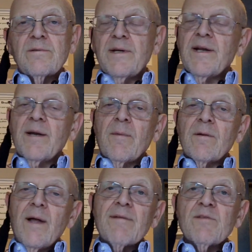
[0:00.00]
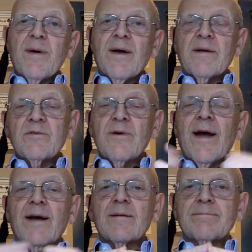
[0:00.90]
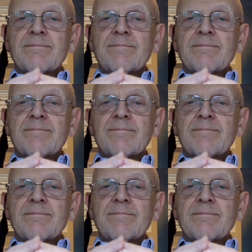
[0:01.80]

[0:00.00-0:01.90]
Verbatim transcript: to getting our lives back on track.